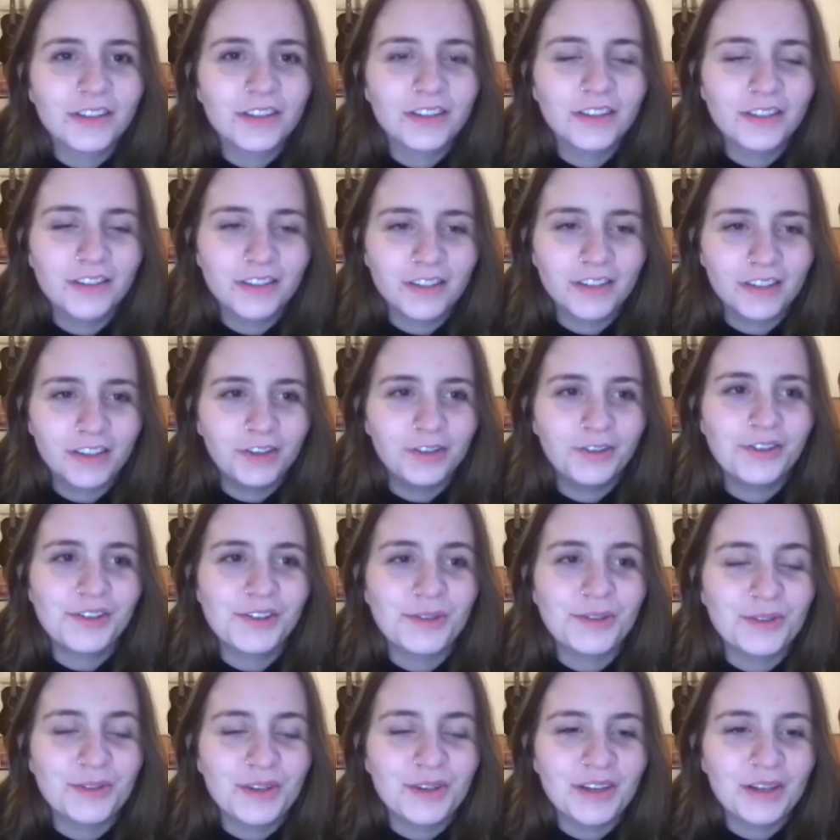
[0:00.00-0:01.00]
continue
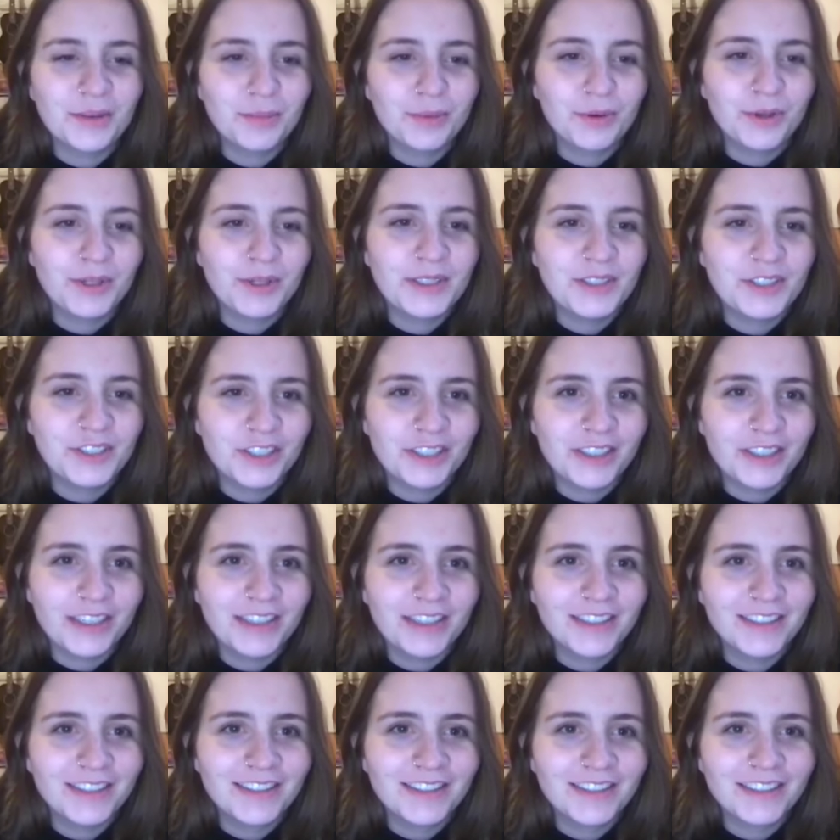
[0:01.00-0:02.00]
to
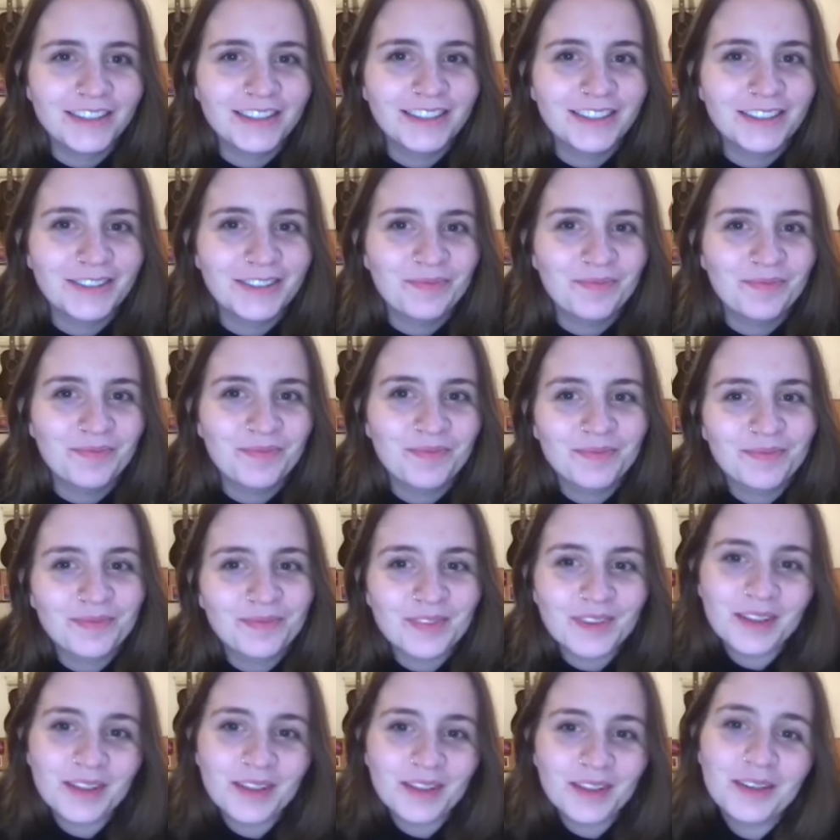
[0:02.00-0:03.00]
appreciate
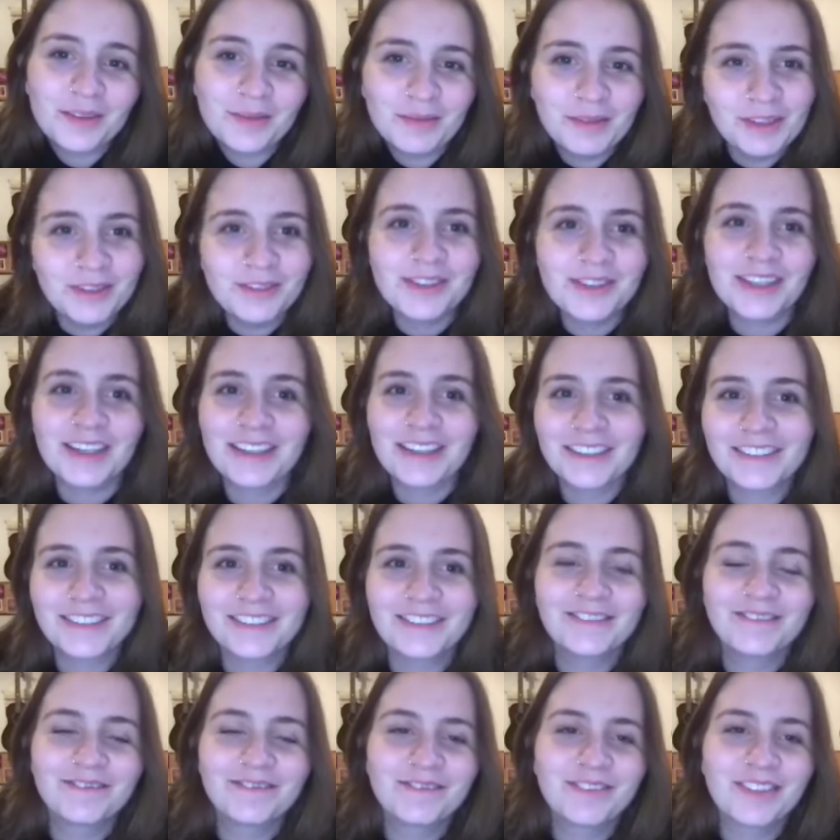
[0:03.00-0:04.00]
music.
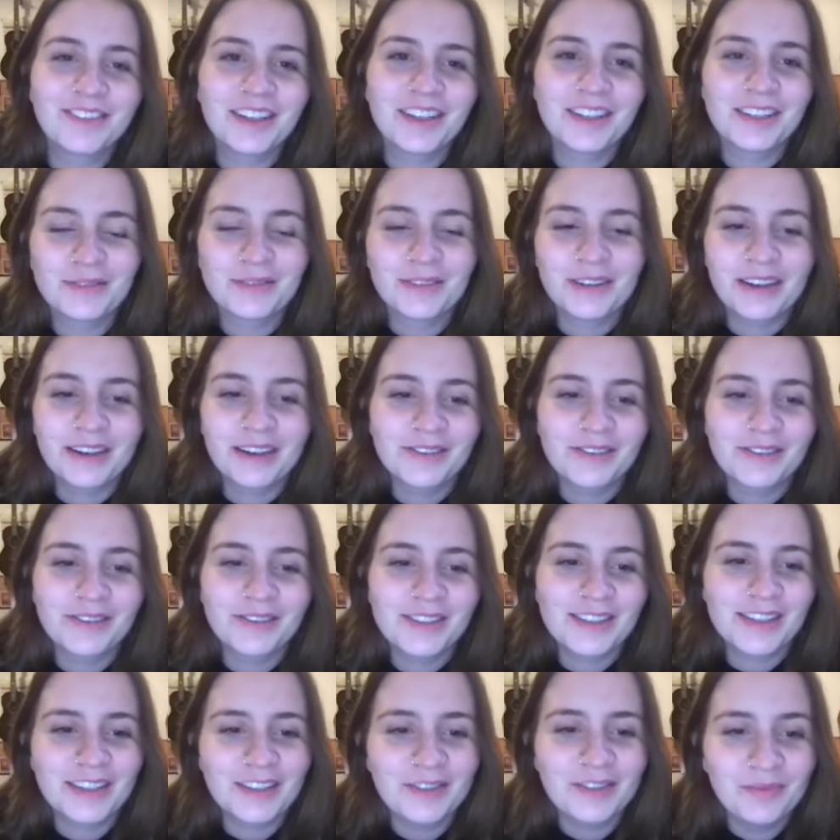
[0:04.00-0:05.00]
That's what I would
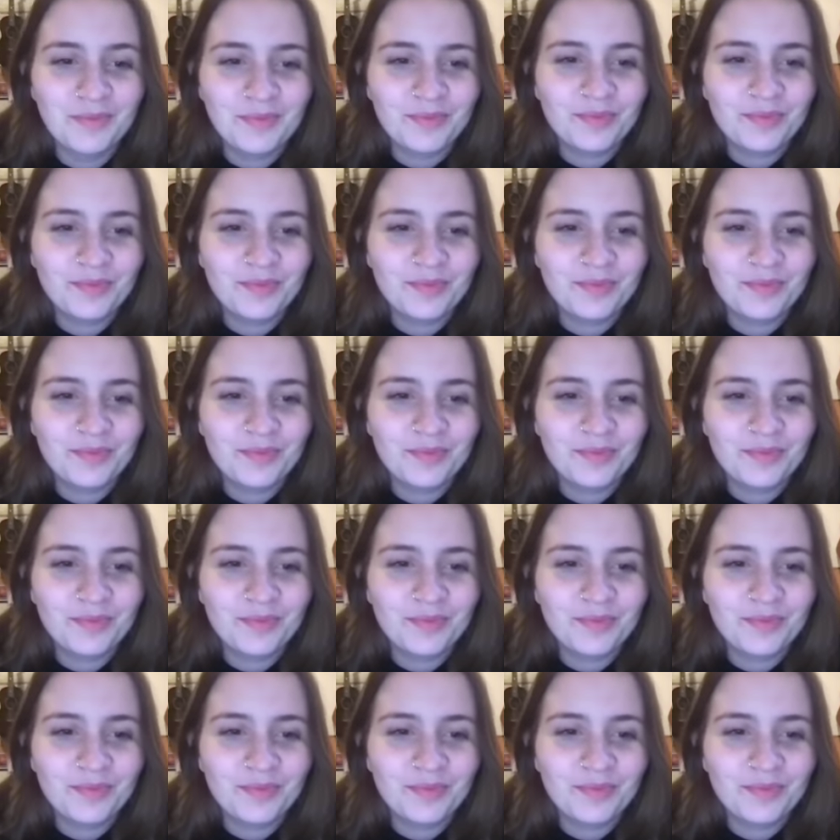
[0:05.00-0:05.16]
say.